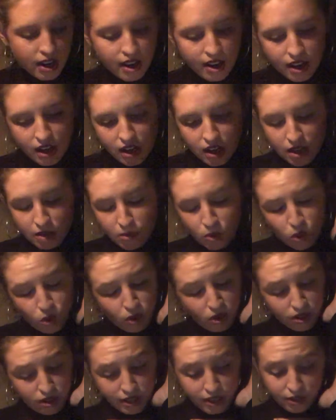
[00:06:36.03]
Um,
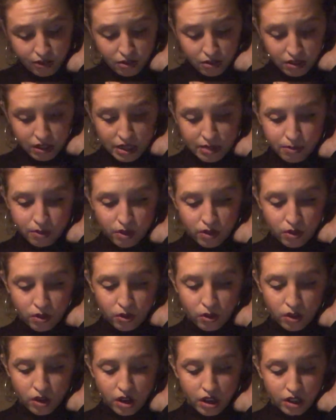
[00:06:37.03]
or another Libra,
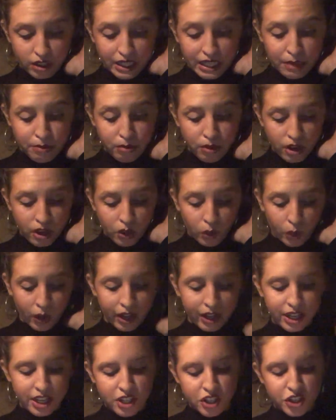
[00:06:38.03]
Libra,
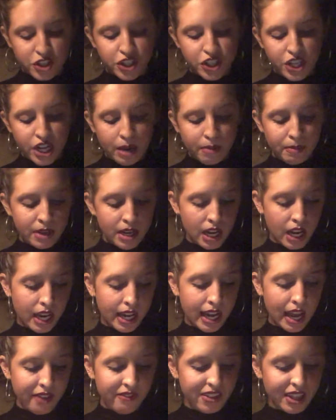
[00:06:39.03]
Aquarius,
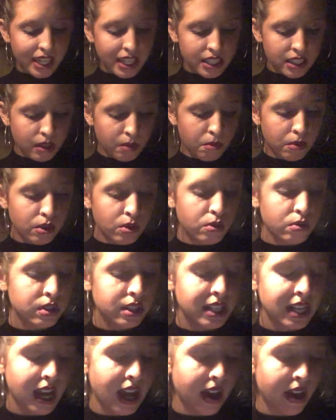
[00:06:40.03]
Gemini. I feel like someone
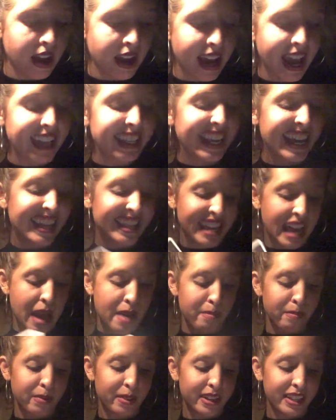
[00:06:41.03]
who's, yeah, the
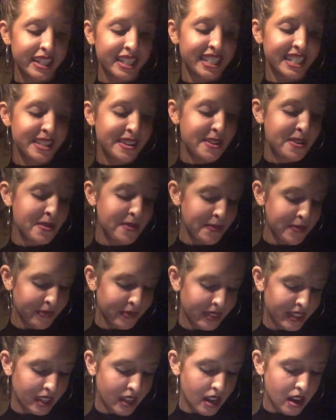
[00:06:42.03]
Empress
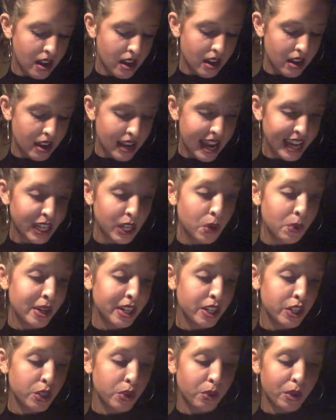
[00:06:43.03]
uh, and
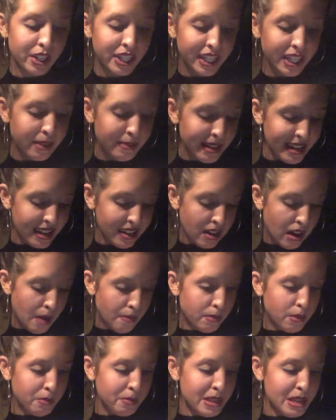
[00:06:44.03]
Queen of Swords. It could be a
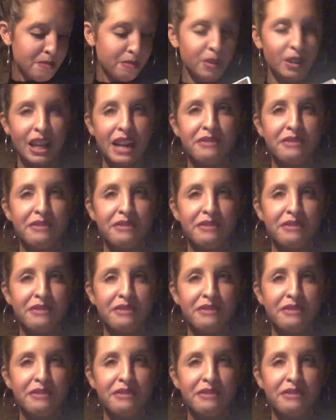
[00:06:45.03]
couple people.